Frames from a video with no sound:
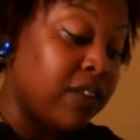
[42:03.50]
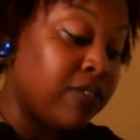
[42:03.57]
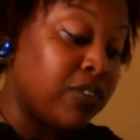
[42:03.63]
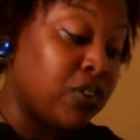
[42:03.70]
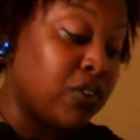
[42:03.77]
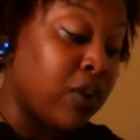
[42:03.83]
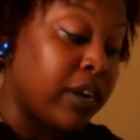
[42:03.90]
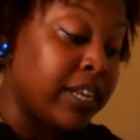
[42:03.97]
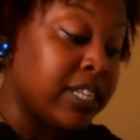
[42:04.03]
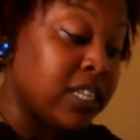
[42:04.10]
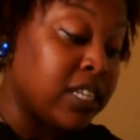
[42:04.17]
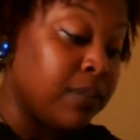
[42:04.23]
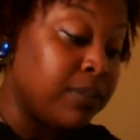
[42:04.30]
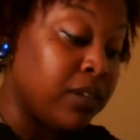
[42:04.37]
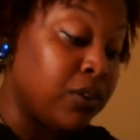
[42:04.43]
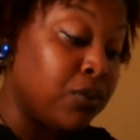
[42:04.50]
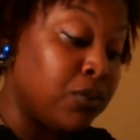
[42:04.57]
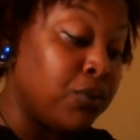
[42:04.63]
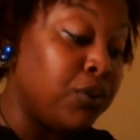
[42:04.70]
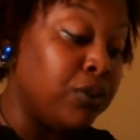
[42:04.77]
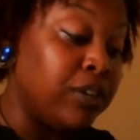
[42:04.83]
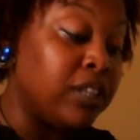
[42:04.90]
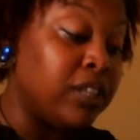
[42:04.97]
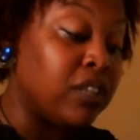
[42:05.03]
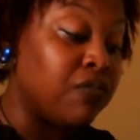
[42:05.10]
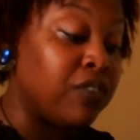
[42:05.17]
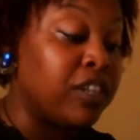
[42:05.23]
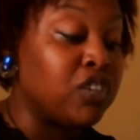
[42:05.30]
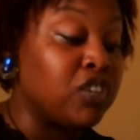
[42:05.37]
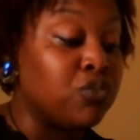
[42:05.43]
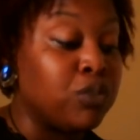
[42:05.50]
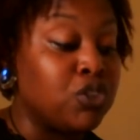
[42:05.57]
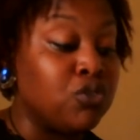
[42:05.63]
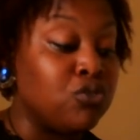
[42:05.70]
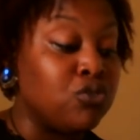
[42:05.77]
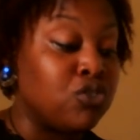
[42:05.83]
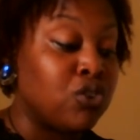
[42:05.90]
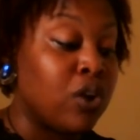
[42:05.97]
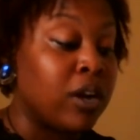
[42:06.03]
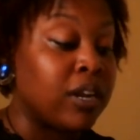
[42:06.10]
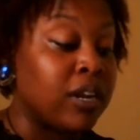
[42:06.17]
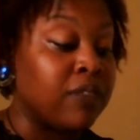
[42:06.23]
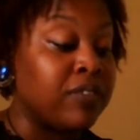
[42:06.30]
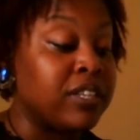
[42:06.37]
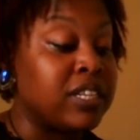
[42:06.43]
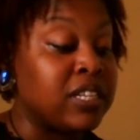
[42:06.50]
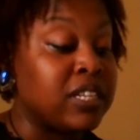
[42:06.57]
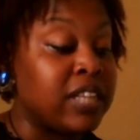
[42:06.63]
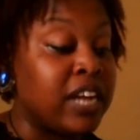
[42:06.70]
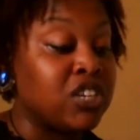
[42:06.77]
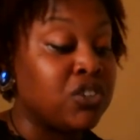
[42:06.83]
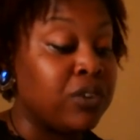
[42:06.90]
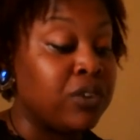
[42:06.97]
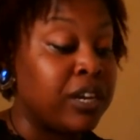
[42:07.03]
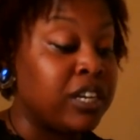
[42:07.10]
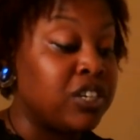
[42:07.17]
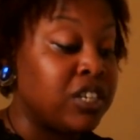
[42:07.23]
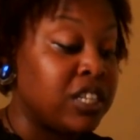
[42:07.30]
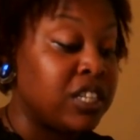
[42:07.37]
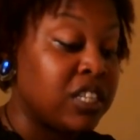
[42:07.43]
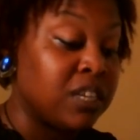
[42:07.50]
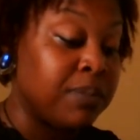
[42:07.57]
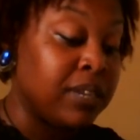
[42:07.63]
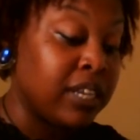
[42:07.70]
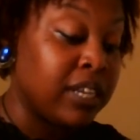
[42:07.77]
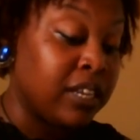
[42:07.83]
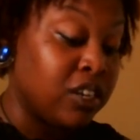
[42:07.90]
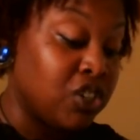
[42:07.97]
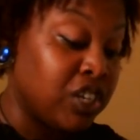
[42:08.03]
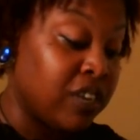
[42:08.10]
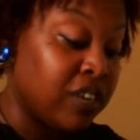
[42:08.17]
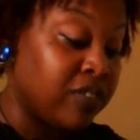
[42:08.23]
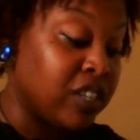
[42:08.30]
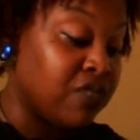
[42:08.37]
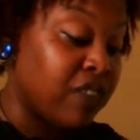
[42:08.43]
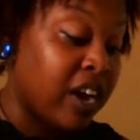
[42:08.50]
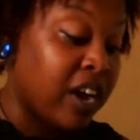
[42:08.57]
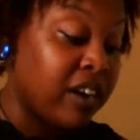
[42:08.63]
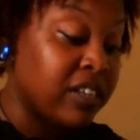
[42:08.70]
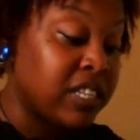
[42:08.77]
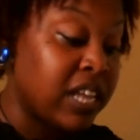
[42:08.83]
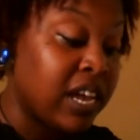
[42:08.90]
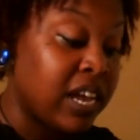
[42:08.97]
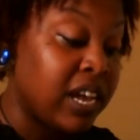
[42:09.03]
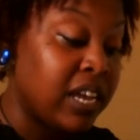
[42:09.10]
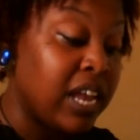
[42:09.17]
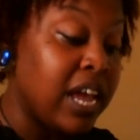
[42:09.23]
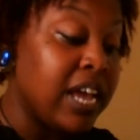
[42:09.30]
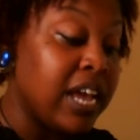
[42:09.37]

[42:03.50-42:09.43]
of starting something new, you need to finish what you start. If this is not your energy, this could be the energy of this fire sign.